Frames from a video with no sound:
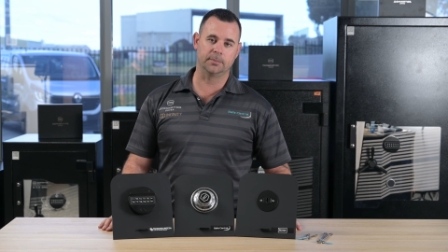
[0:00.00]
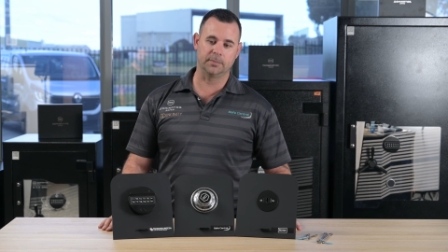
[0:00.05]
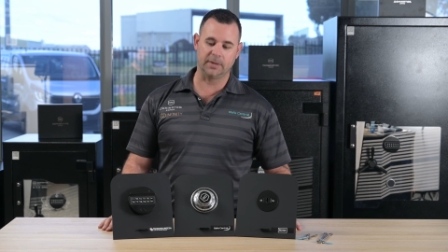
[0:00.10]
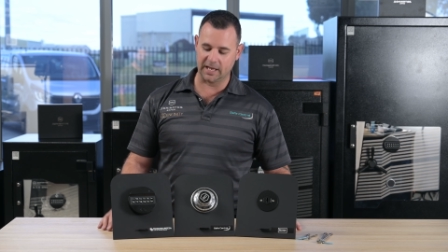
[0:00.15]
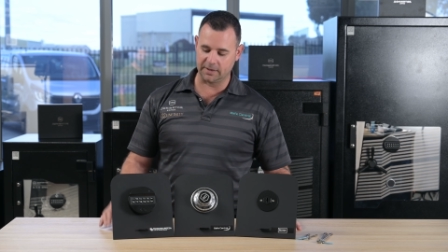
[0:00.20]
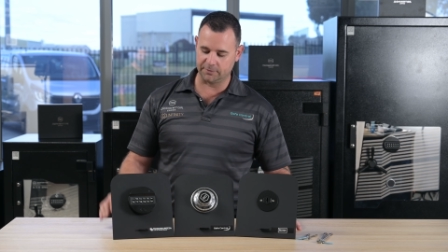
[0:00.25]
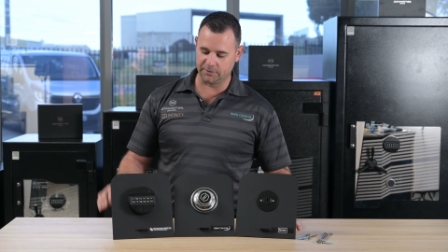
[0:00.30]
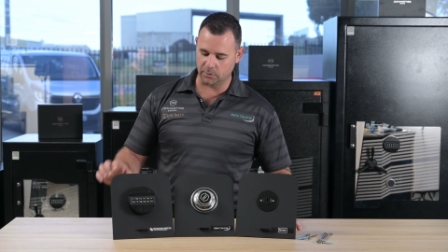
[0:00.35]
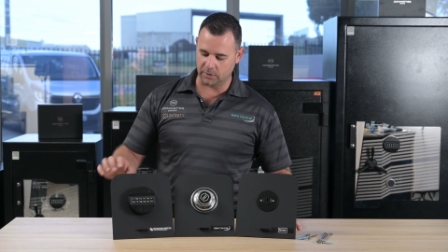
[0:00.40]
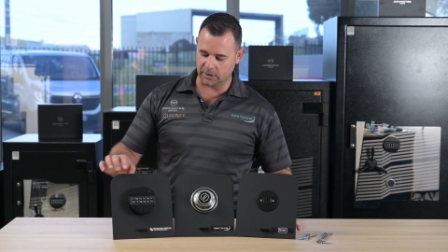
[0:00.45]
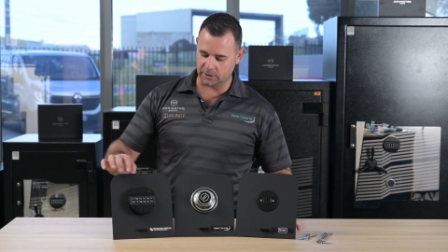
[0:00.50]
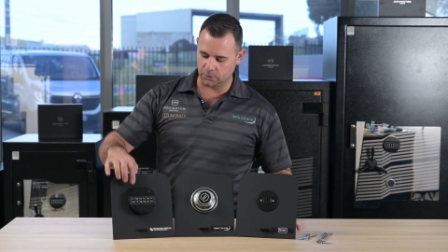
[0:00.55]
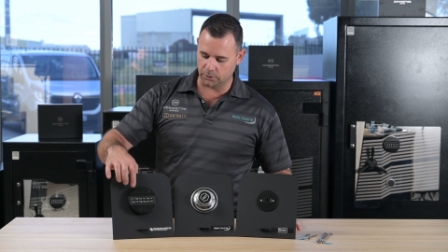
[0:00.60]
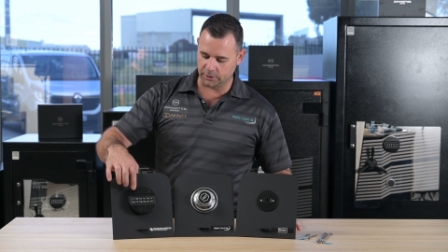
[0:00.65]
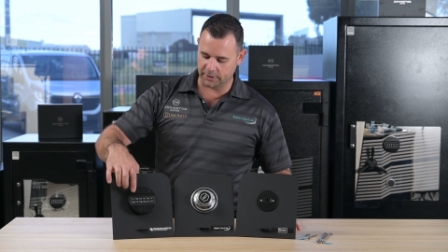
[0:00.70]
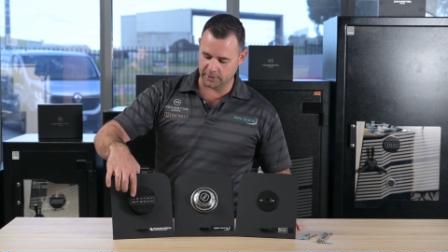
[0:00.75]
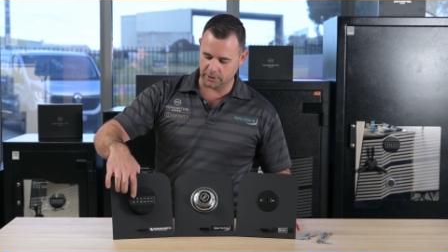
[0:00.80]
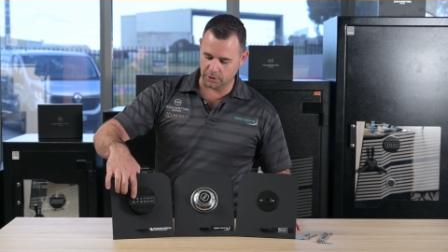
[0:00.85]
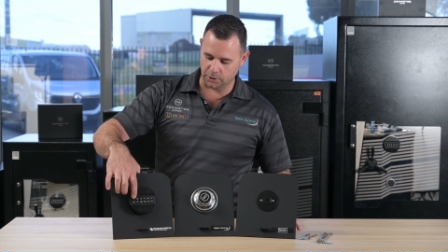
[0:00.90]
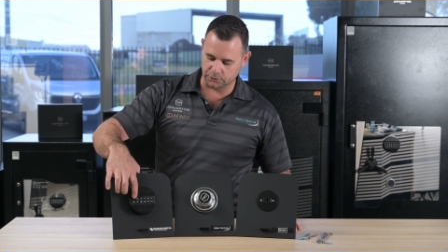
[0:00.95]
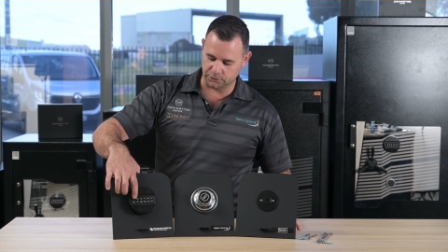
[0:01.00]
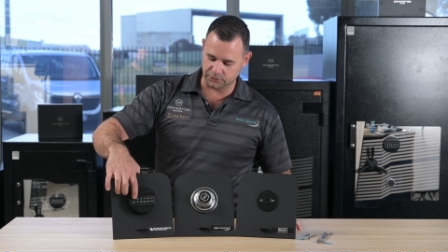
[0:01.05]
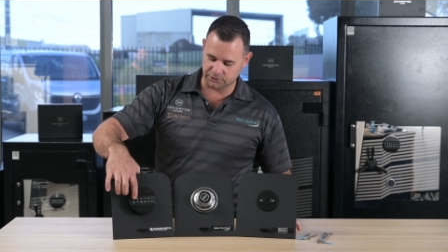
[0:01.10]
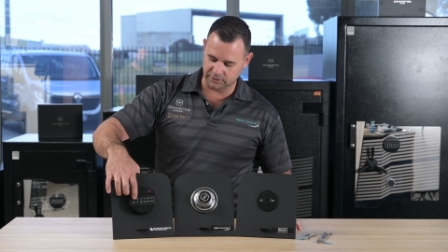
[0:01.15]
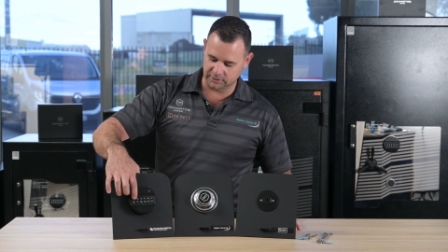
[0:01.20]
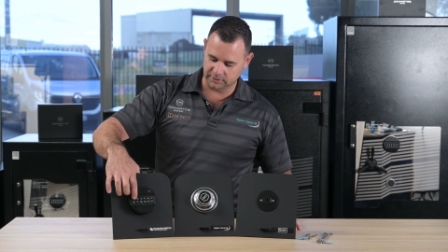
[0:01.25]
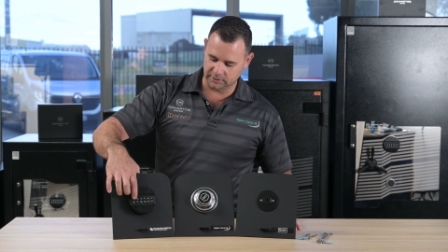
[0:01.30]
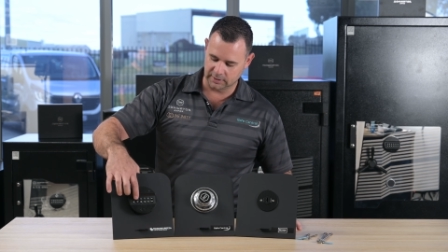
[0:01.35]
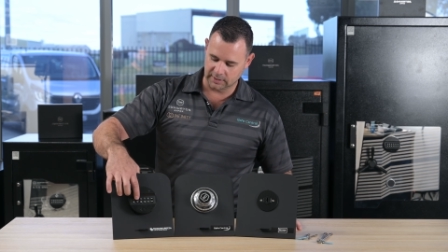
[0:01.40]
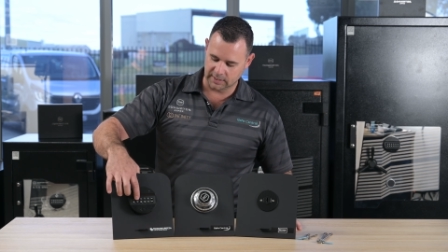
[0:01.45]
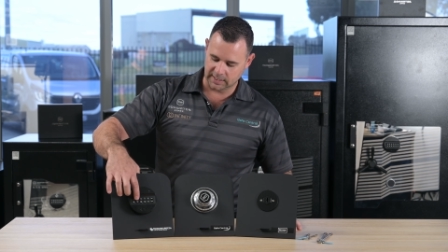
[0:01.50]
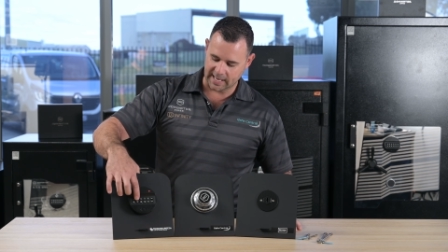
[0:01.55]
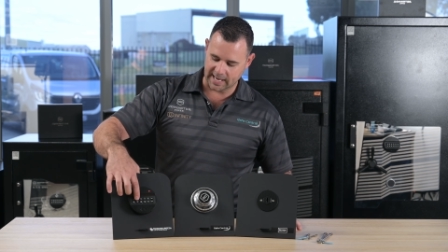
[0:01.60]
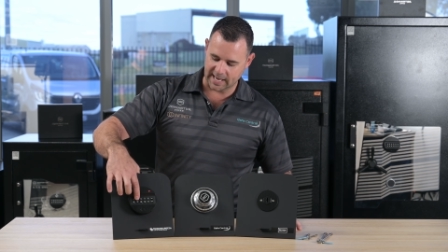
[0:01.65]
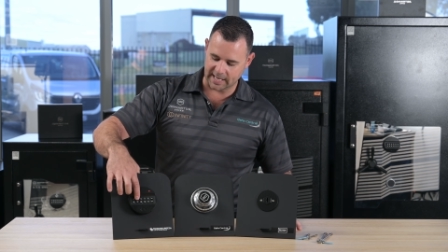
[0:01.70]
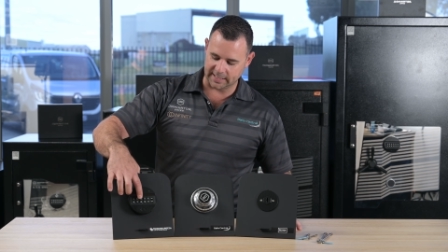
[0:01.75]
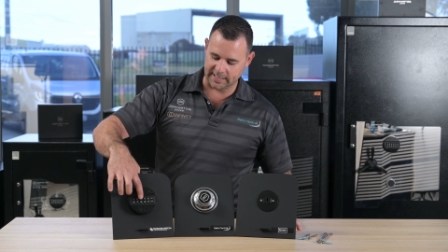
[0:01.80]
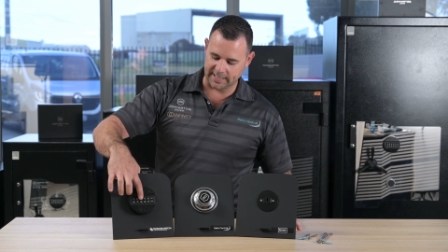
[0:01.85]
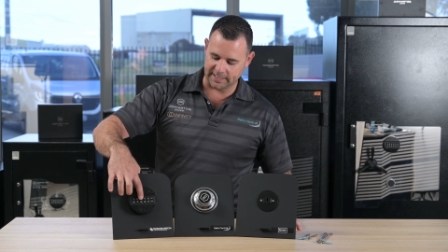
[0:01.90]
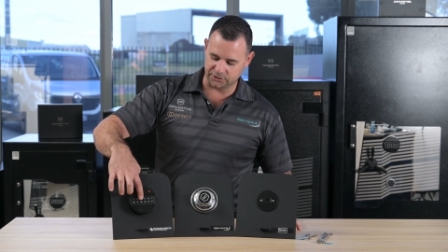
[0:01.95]
Everyone already knows
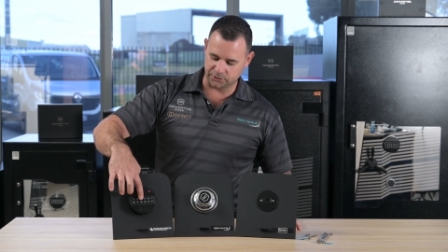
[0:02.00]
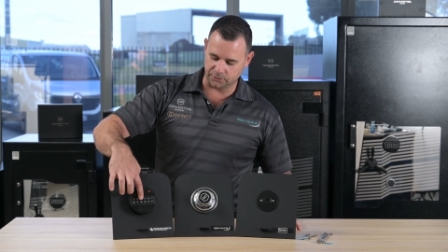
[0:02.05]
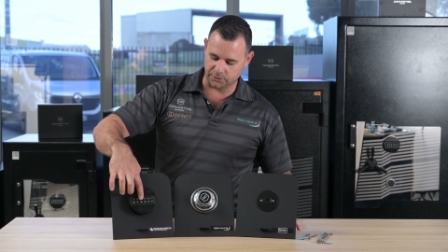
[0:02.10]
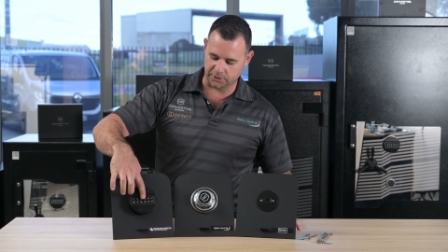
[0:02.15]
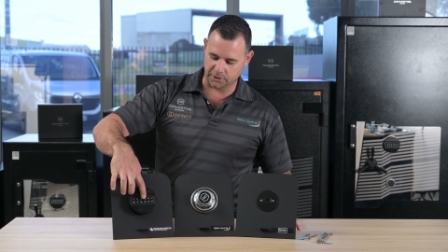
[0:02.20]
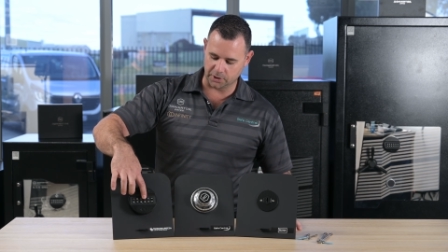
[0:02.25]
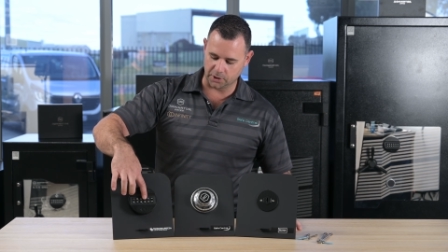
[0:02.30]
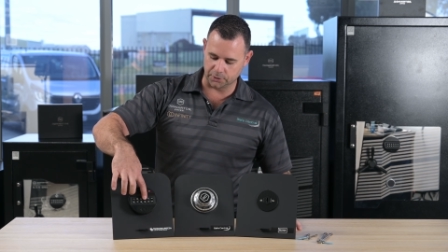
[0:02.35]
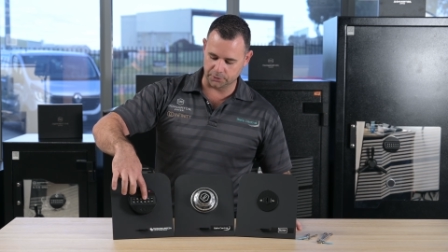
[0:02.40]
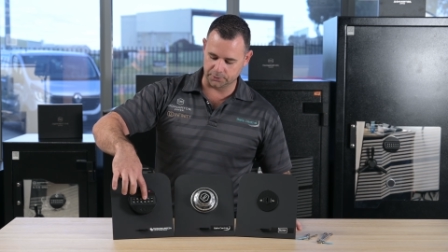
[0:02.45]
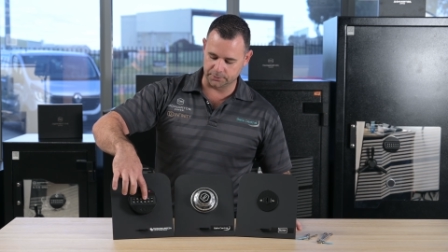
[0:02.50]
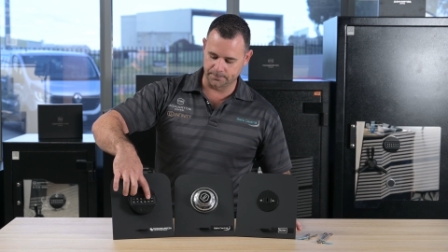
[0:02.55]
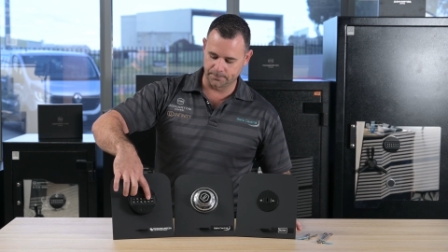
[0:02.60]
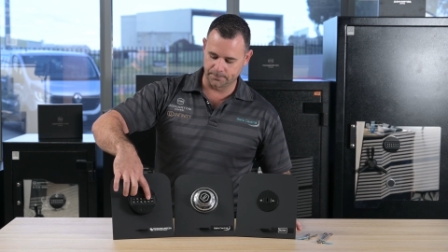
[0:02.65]
how to enter a code.